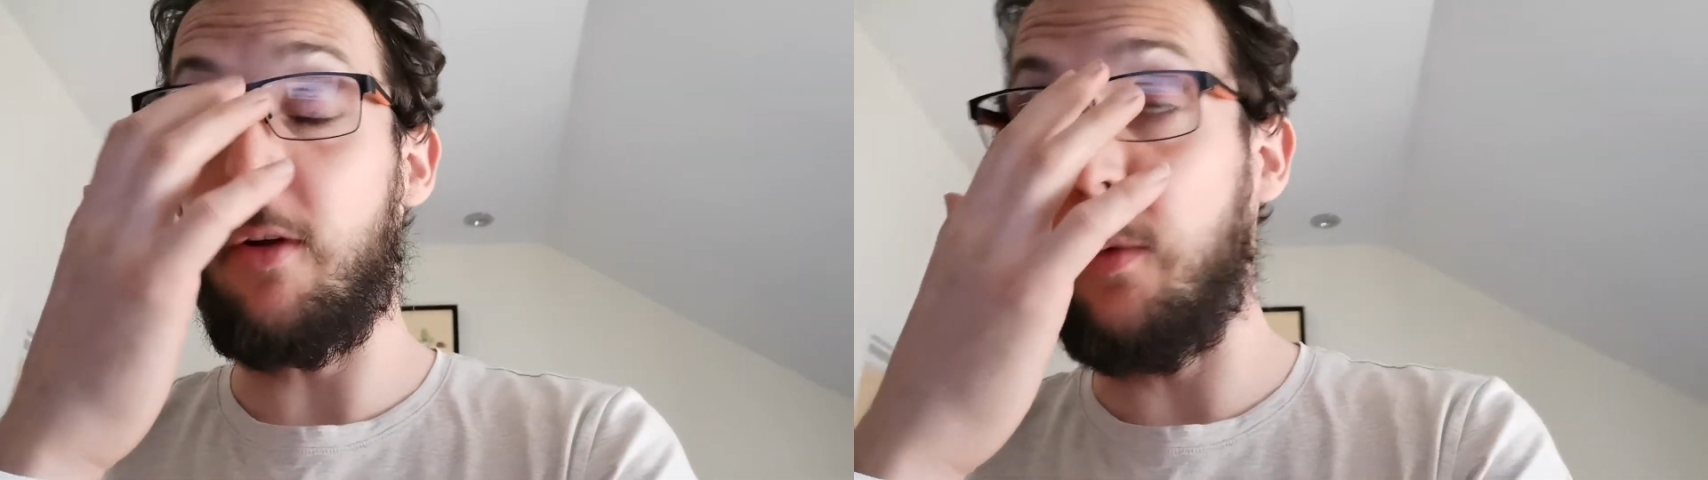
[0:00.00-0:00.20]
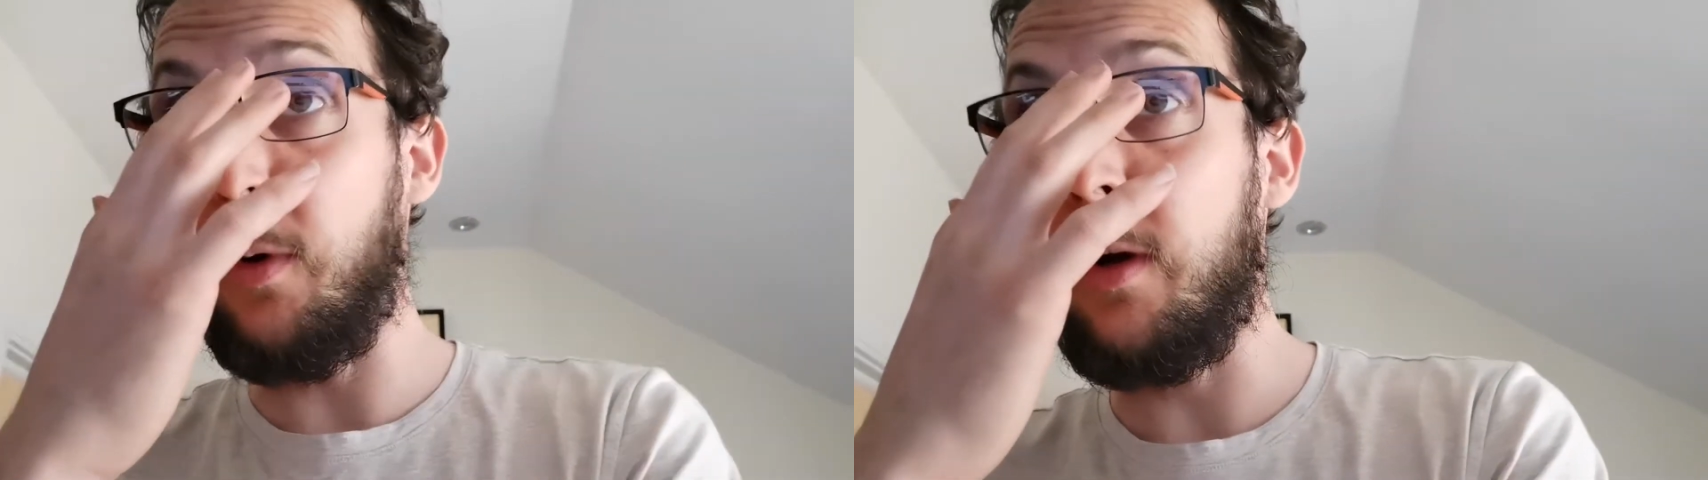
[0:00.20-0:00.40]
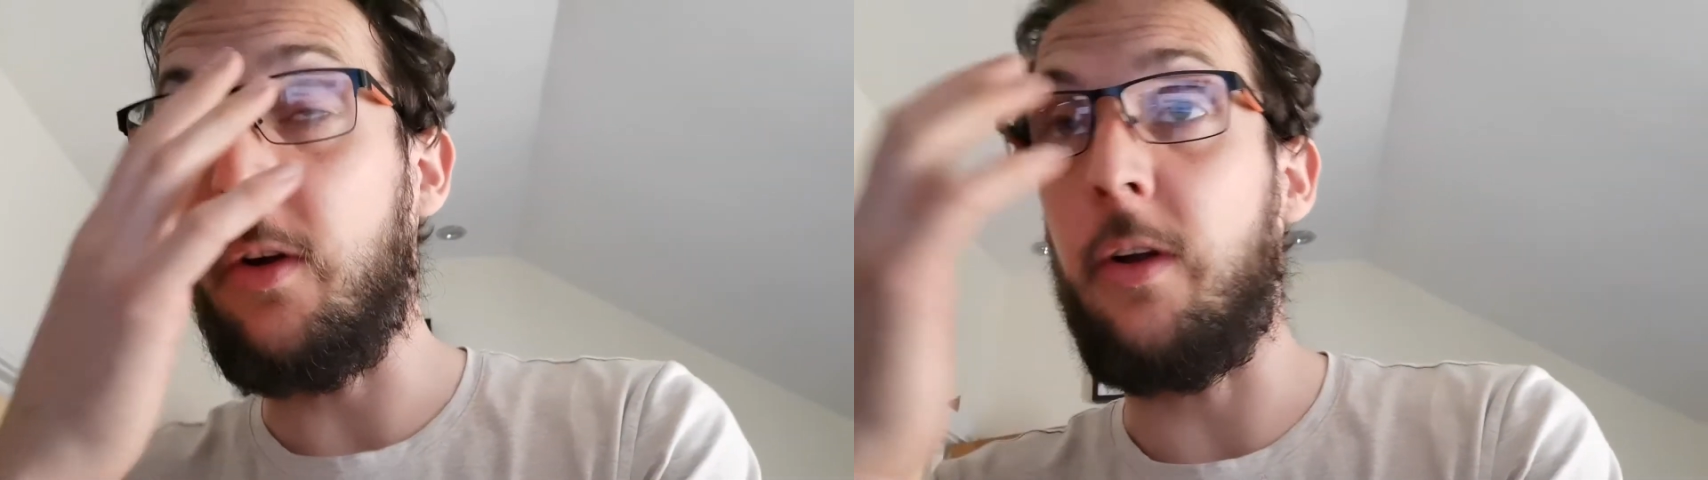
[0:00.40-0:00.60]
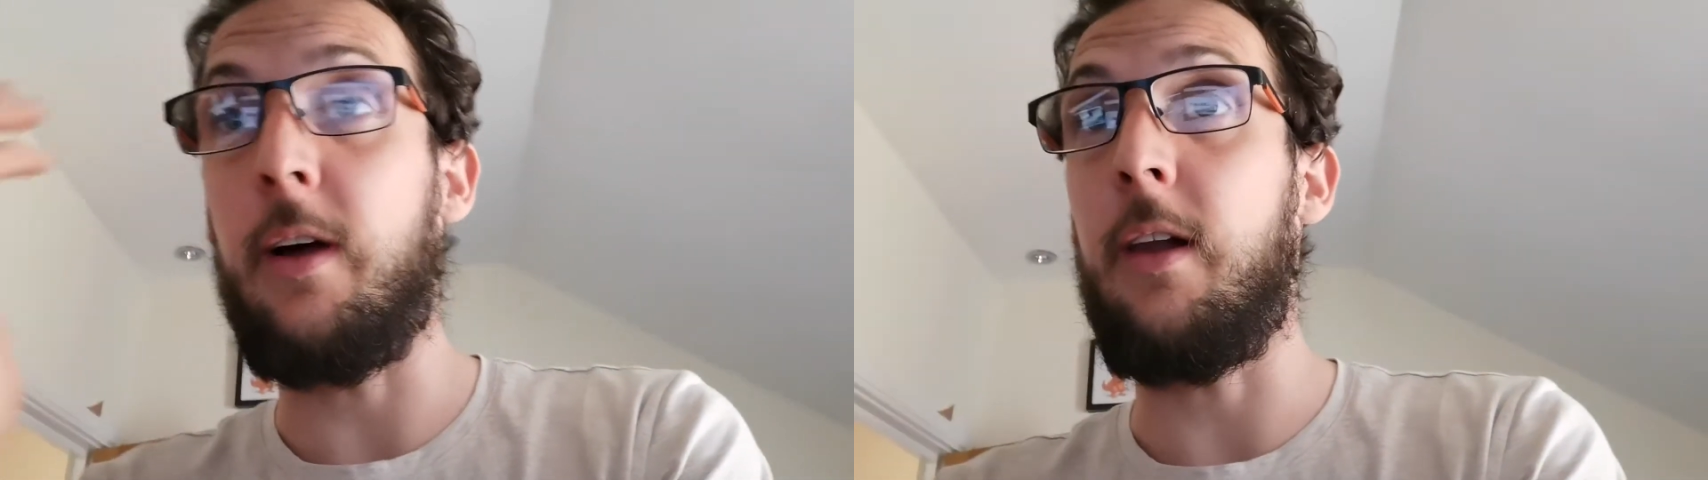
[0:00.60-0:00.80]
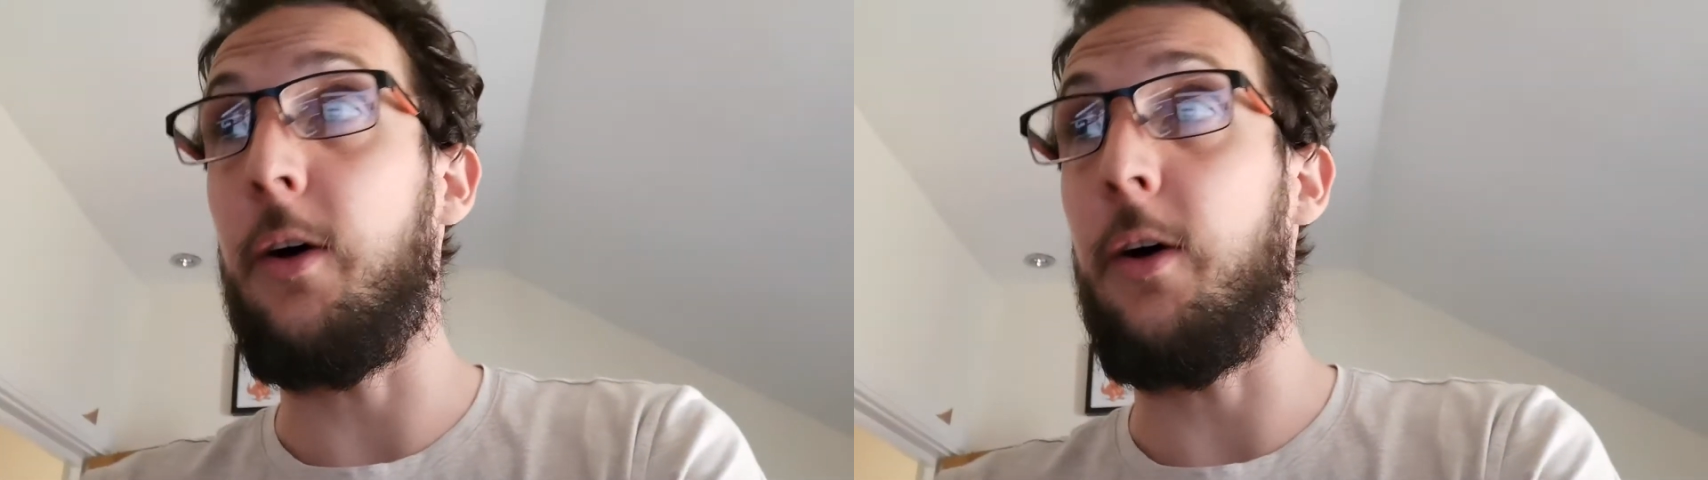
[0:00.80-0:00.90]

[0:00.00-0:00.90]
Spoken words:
So I worked on it a